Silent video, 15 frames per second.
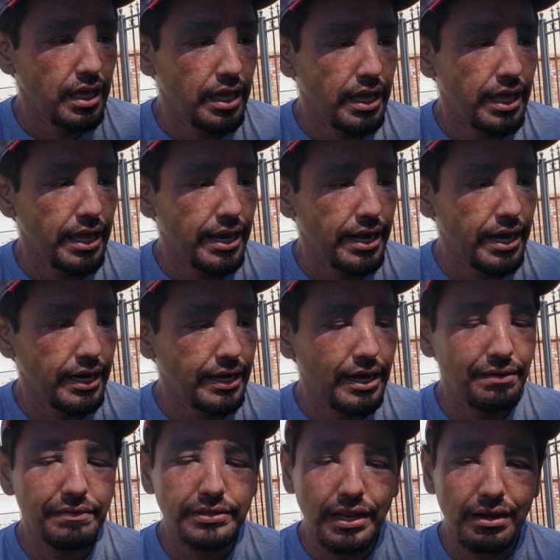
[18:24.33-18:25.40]
And I
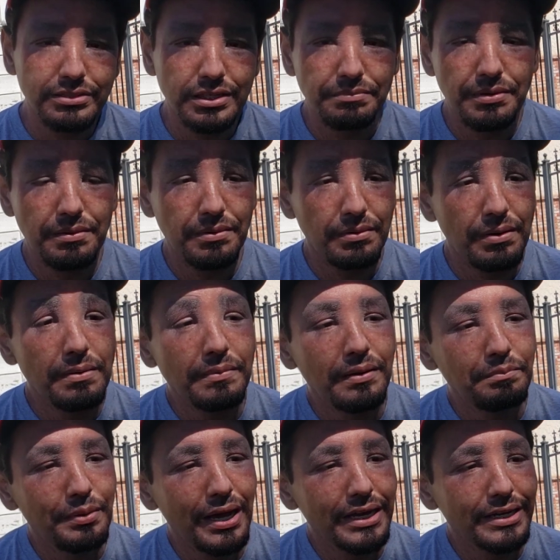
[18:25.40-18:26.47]
never thought I was going to be able to ride my
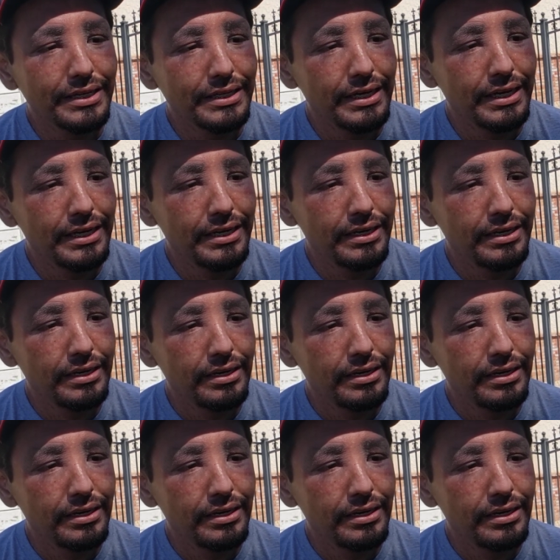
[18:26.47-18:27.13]
bike again.